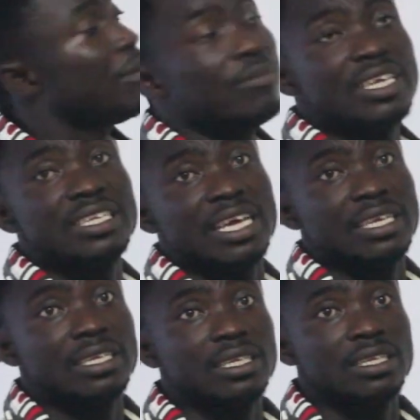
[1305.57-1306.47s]
the
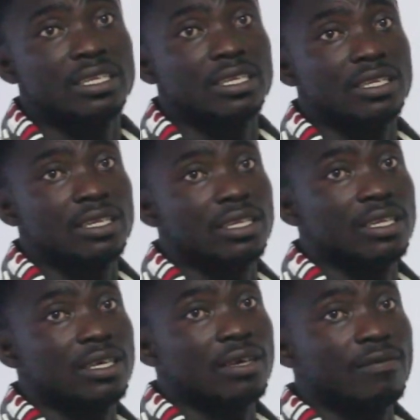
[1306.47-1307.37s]
median.
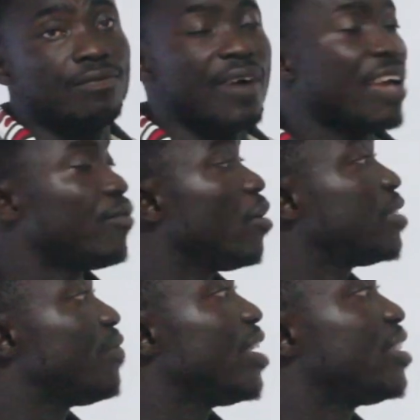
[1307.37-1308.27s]
5
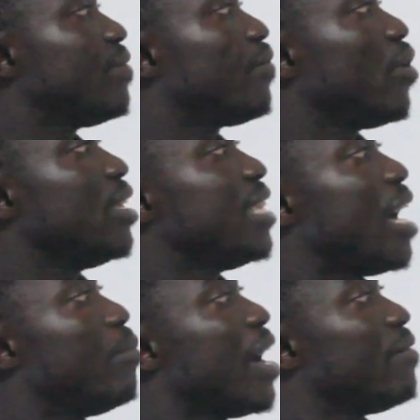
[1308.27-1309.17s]
observations falling
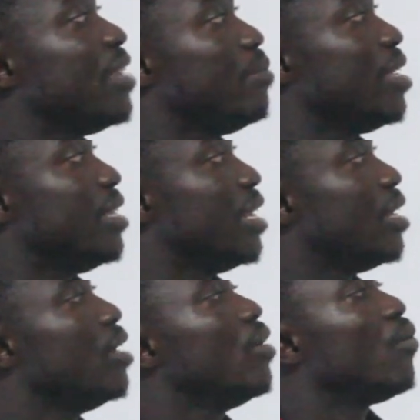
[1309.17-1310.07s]
above the median.
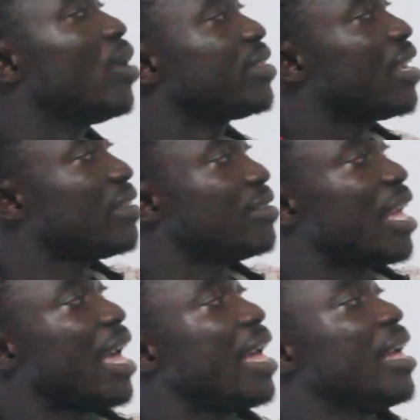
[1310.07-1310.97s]
What is
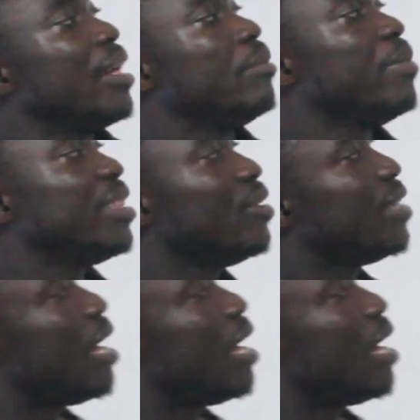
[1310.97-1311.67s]
the middle